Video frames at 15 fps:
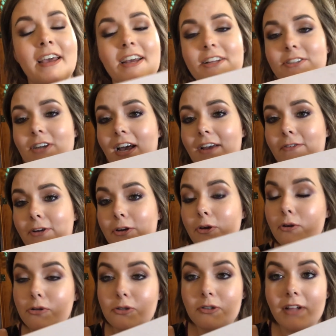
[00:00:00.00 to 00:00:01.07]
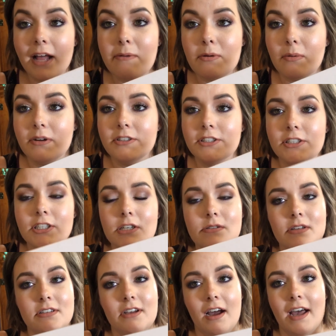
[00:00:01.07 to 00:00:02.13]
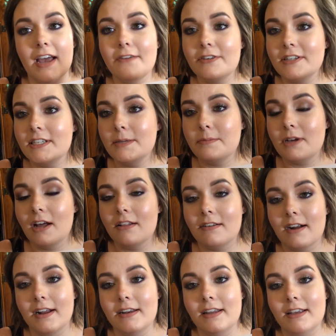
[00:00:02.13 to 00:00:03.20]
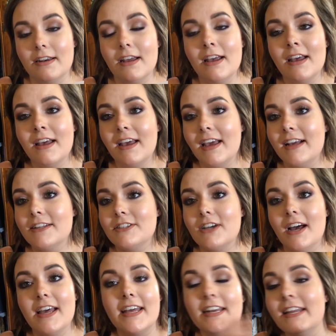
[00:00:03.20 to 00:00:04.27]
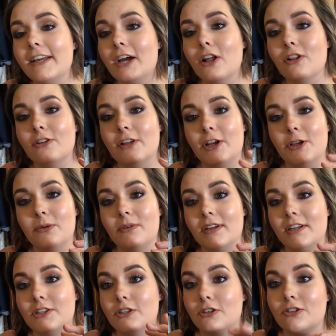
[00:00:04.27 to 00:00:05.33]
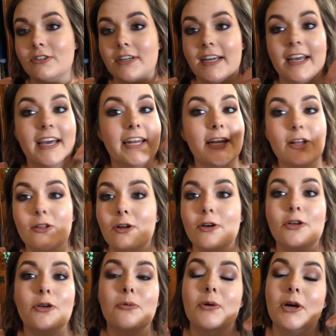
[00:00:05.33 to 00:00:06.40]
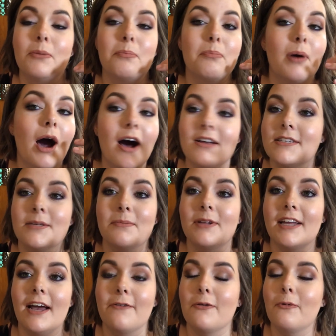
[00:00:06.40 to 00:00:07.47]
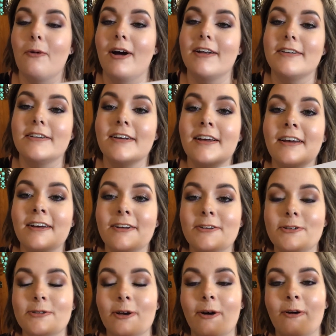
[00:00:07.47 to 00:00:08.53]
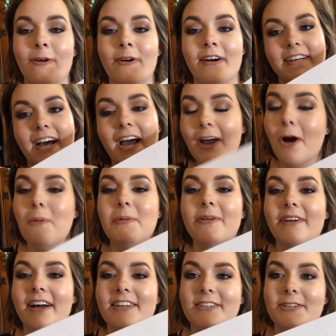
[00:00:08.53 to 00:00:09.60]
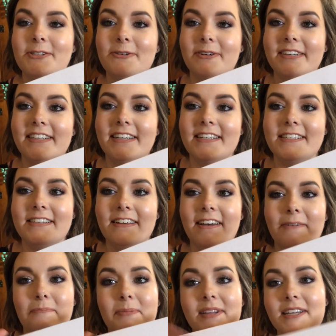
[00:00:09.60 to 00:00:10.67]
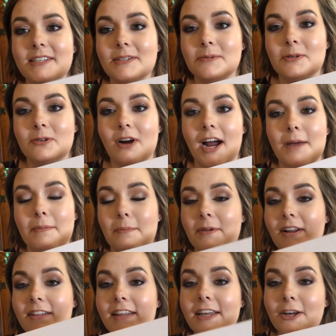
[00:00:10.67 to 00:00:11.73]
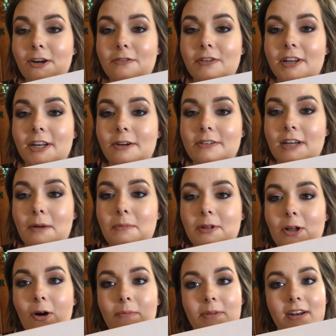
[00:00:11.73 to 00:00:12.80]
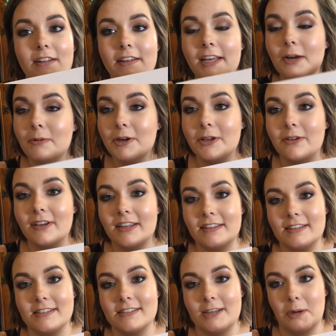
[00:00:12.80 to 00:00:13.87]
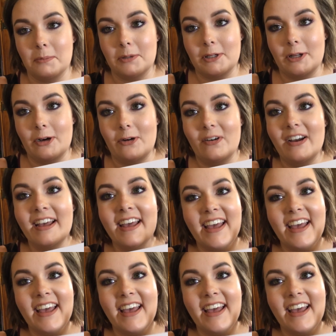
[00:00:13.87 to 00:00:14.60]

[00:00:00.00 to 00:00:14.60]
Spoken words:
It's got every neutral I would want to use. It's got every deep color I need. It's got any color that you need to create any look you could possibly ever want. So I hope you guys enjoyed this. Please subscribe. I'm going to link her video down below. I'm going to link where you can get this down below.